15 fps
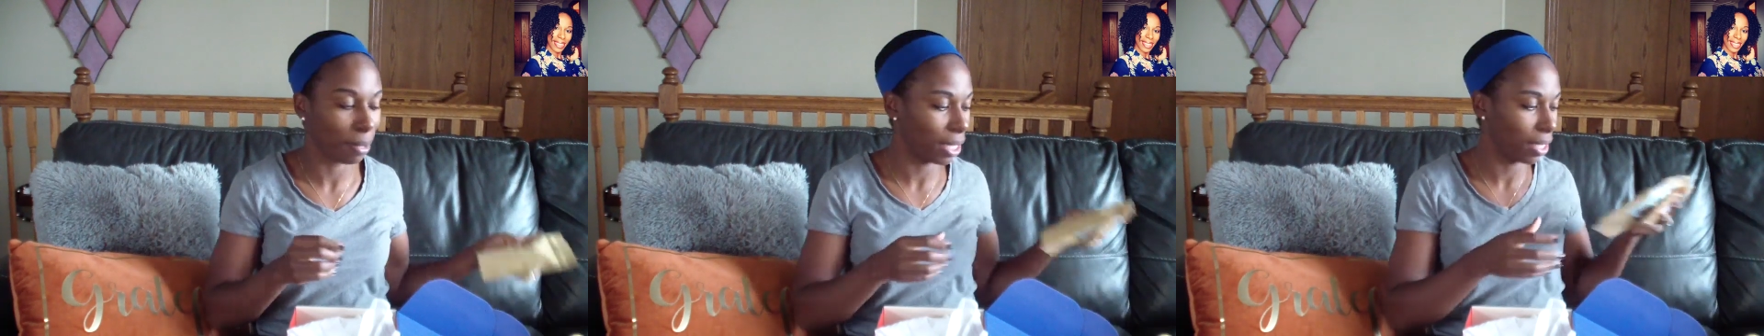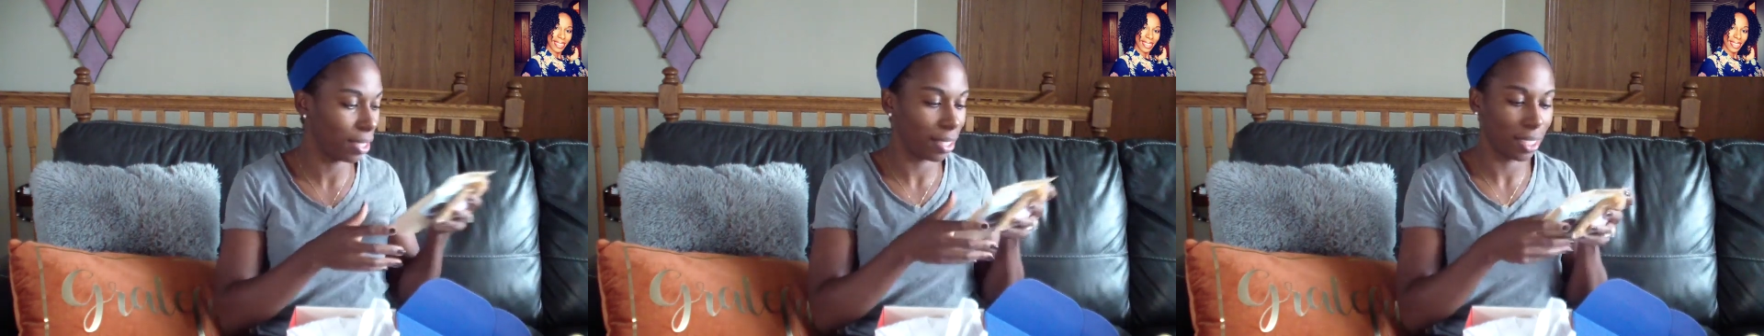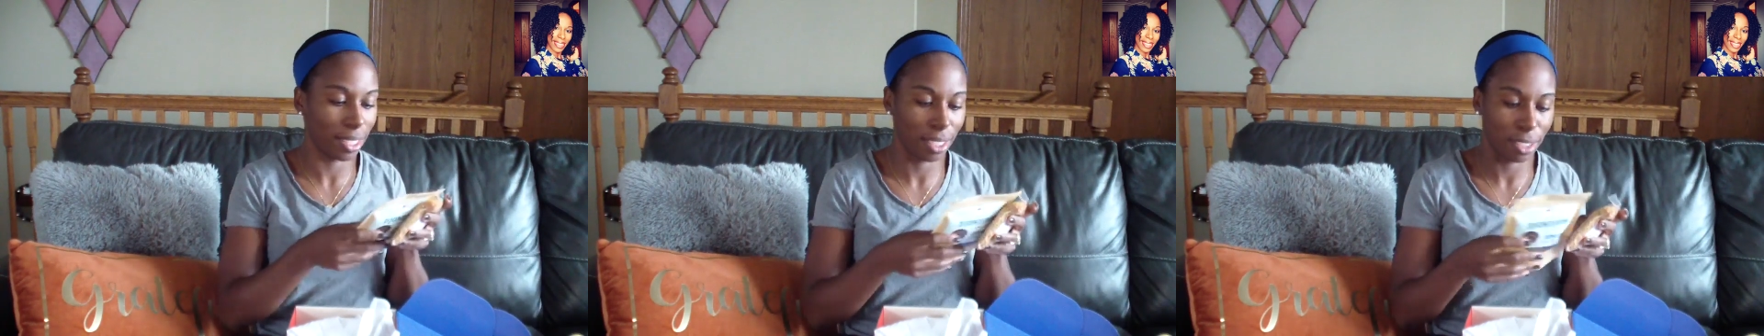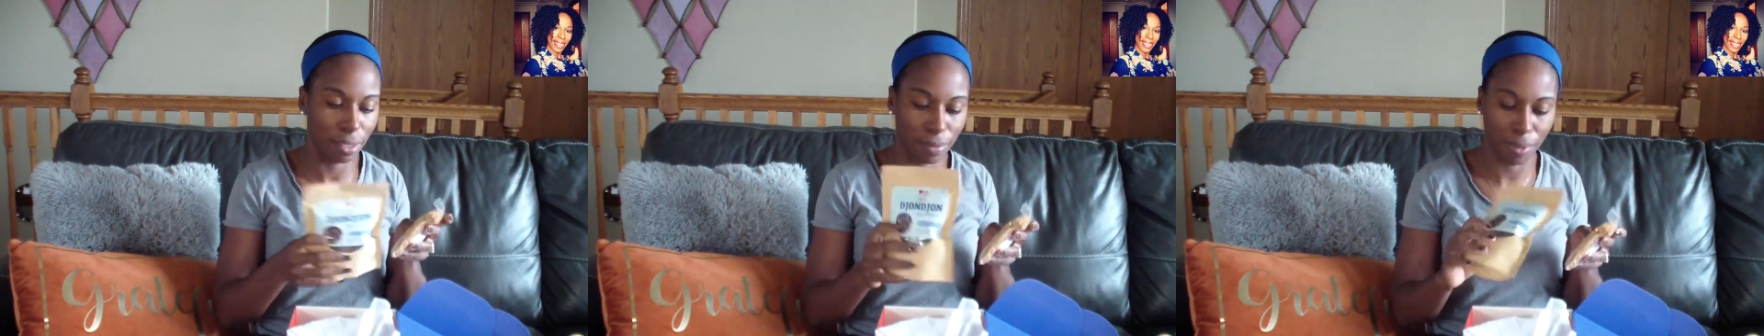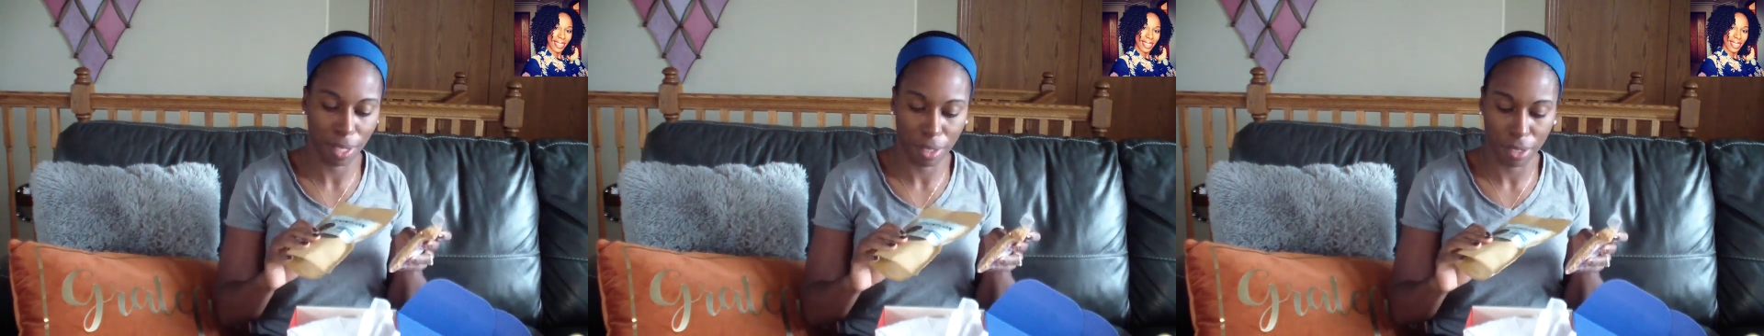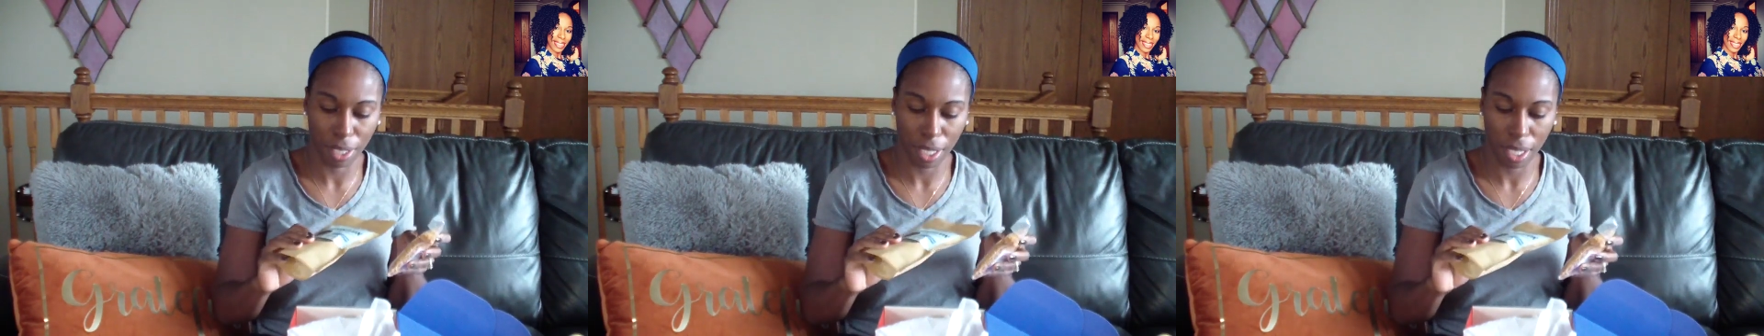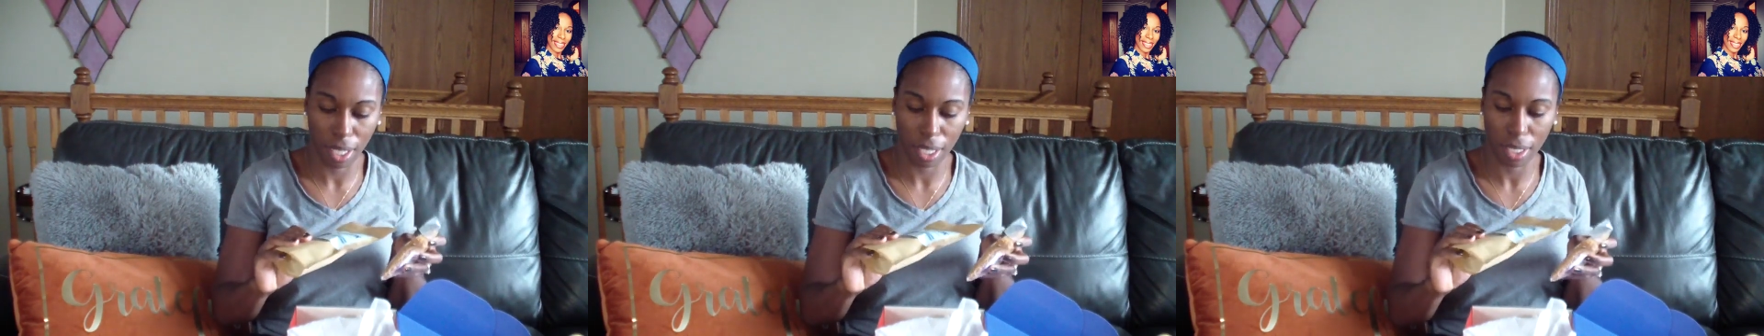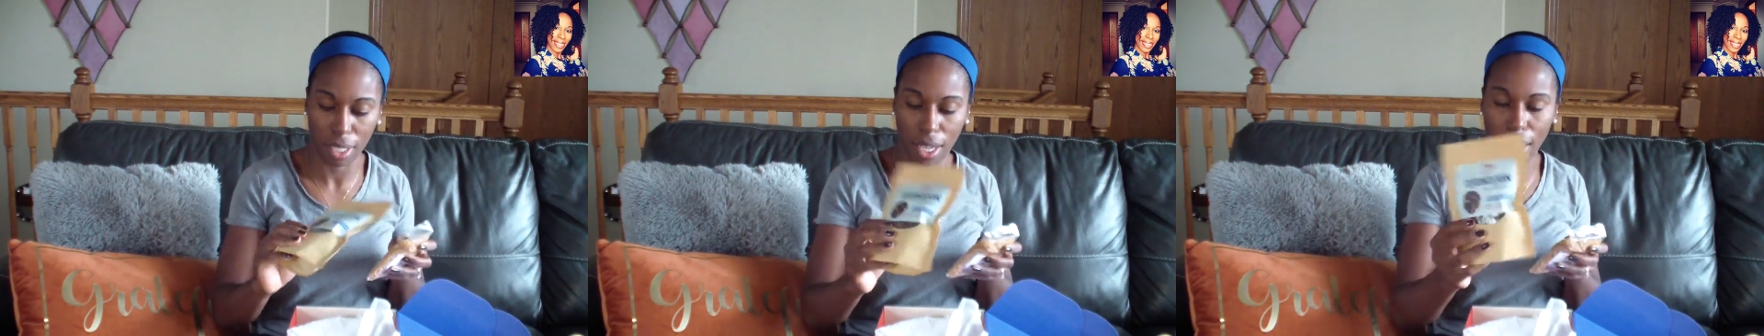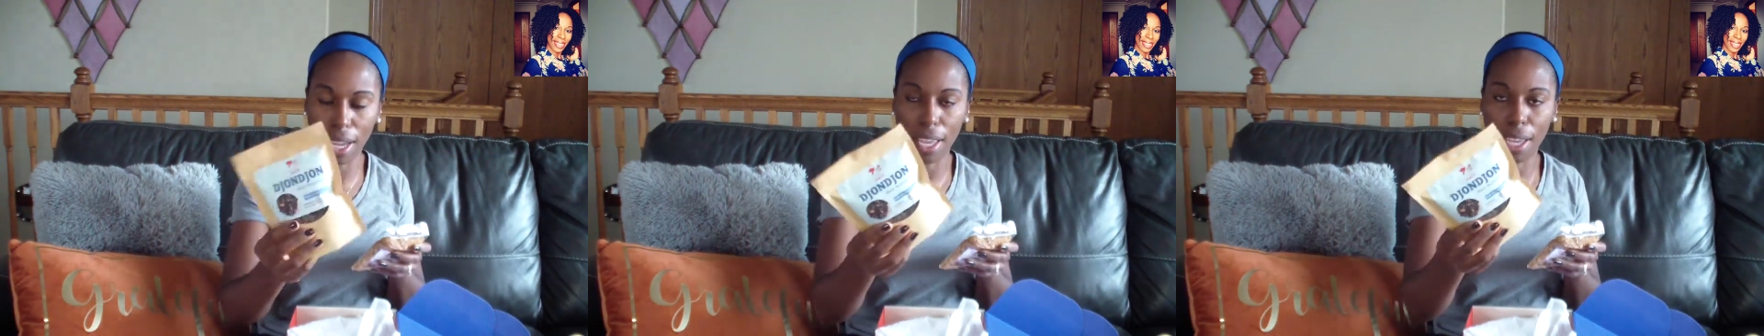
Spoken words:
because this is very neat. I